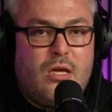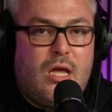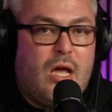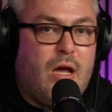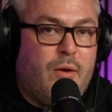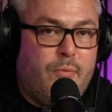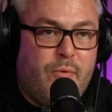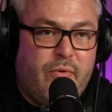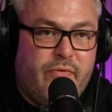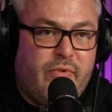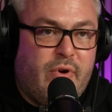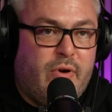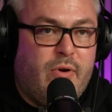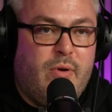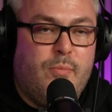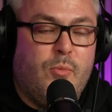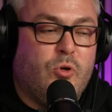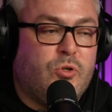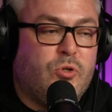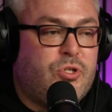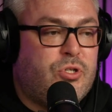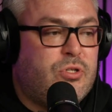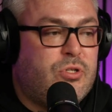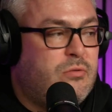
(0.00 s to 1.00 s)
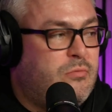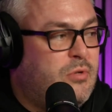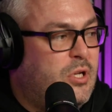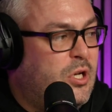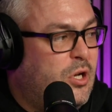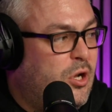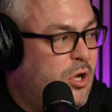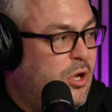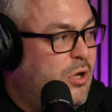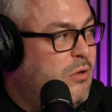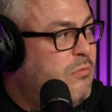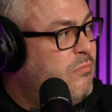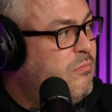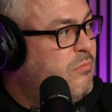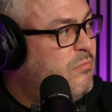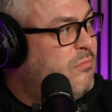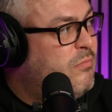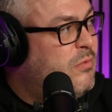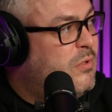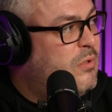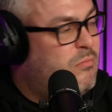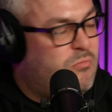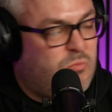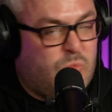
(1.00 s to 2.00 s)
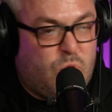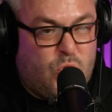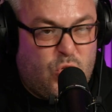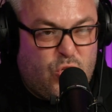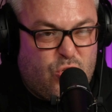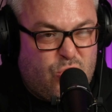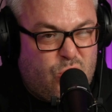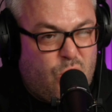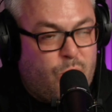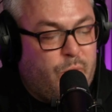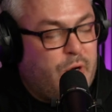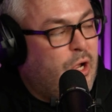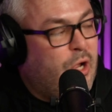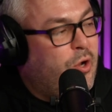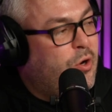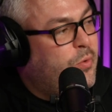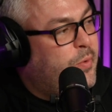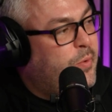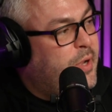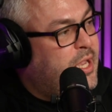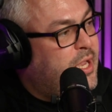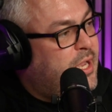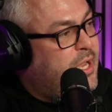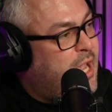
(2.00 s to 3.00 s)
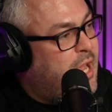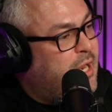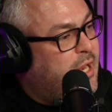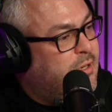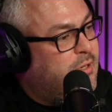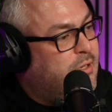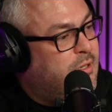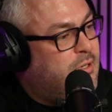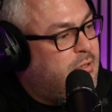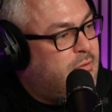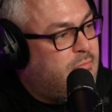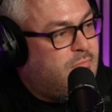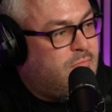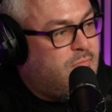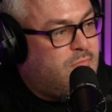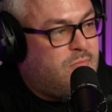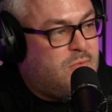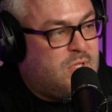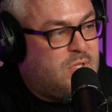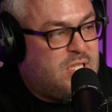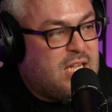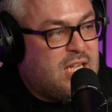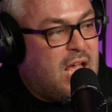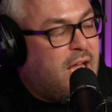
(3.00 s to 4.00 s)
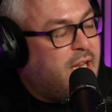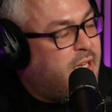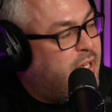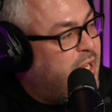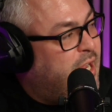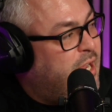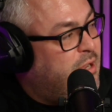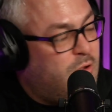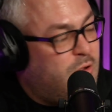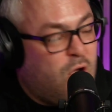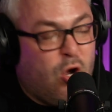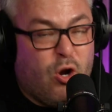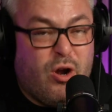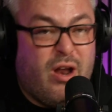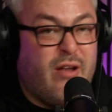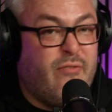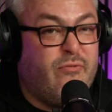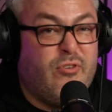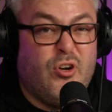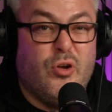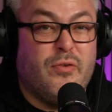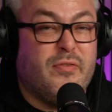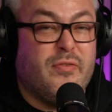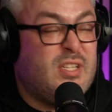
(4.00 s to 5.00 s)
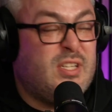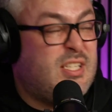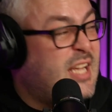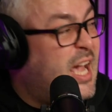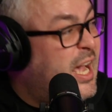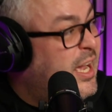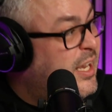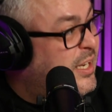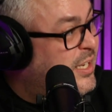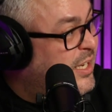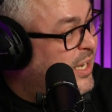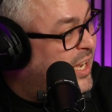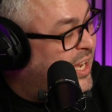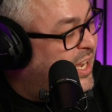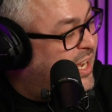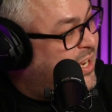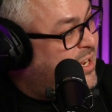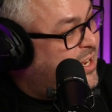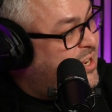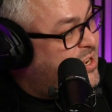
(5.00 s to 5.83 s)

I were very much, just doing it on a weekend, Saturday, or every other Saturday.